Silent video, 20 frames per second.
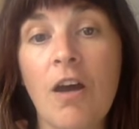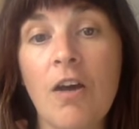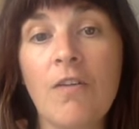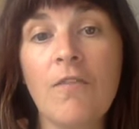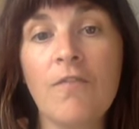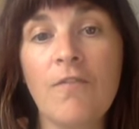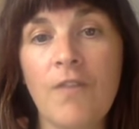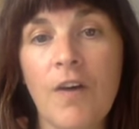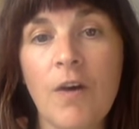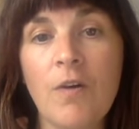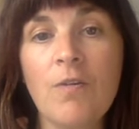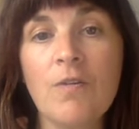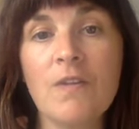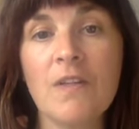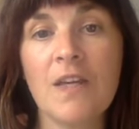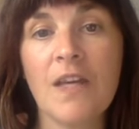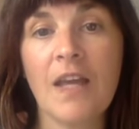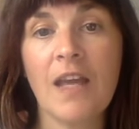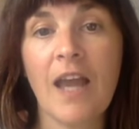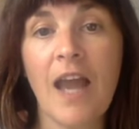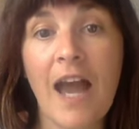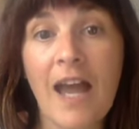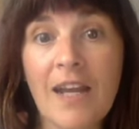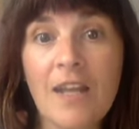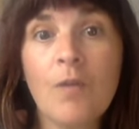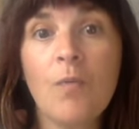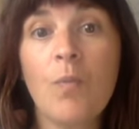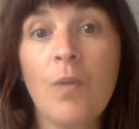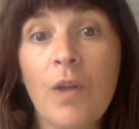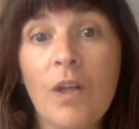unfolding, and
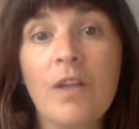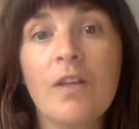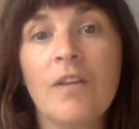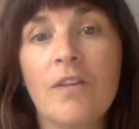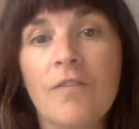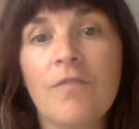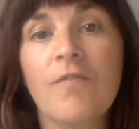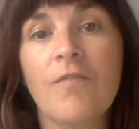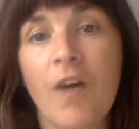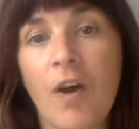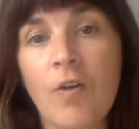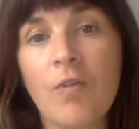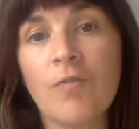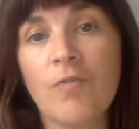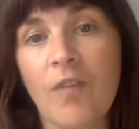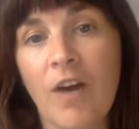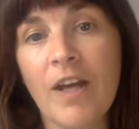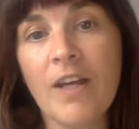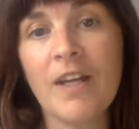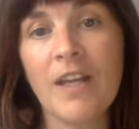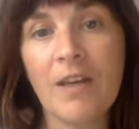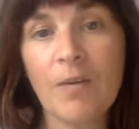it will unfold, right?